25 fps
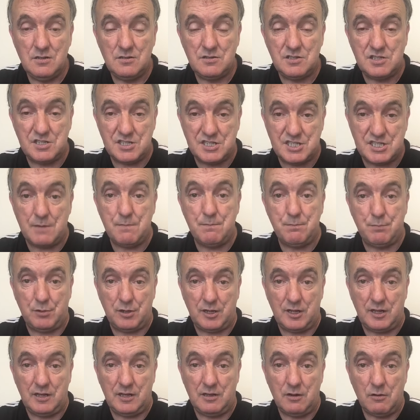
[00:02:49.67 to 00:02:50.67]
to
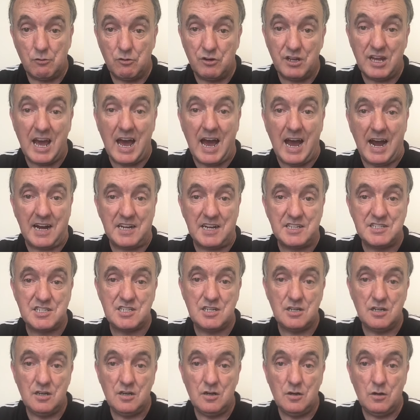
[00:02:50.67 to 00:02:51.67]
simply
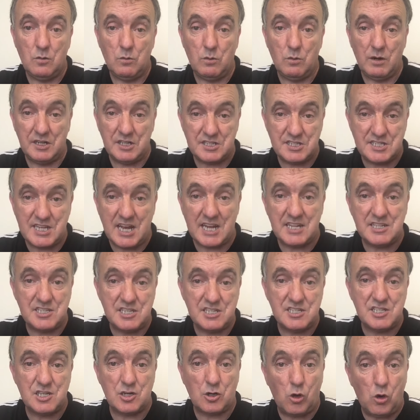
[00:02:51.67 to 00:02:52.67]
react when it
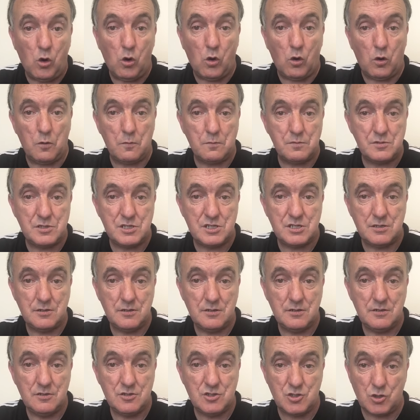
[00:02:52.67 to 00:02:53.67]
senses a corpse
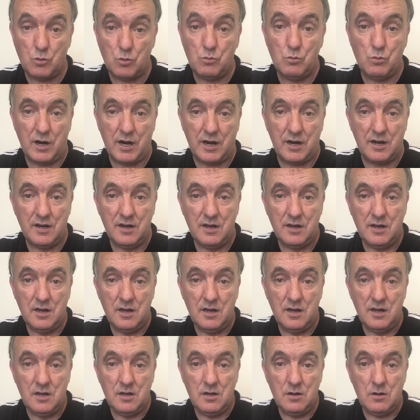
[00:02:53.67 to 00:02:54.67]
somewhere
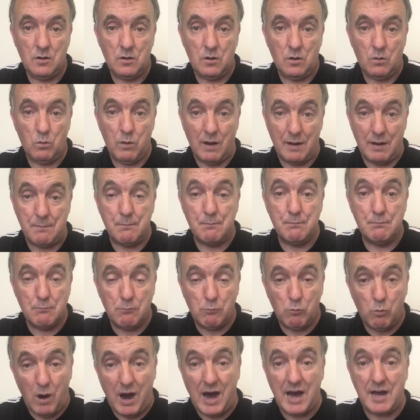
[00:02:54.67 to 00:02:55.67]

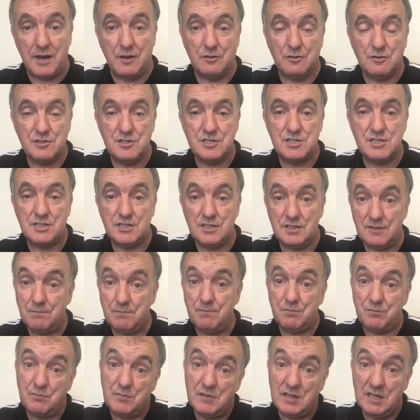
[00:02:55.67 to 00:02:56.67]
went wild
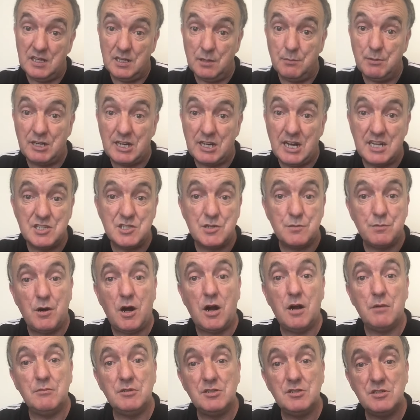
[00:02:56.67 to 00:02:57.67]
in the McCann's
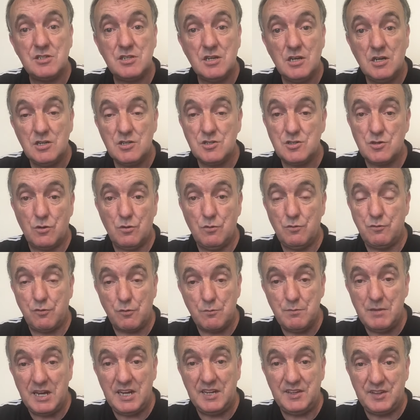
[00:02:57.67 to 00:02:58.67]
apartment. So for
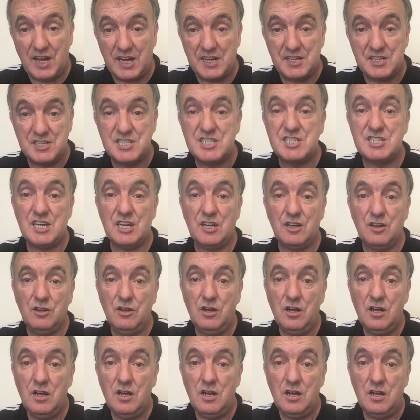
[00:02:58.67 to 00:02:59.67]
me, that is still
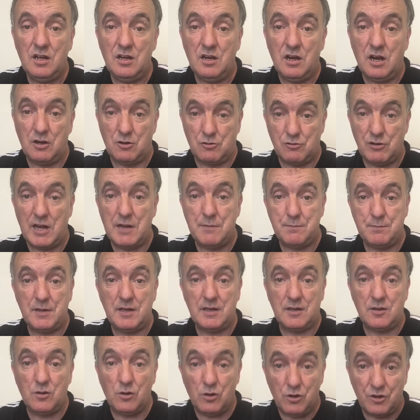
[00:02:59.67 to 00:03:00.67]
a great
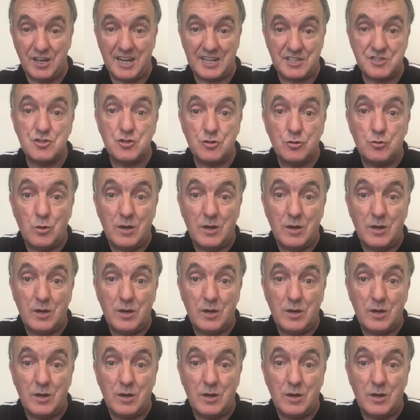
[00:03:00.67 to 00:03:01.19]
big unanswered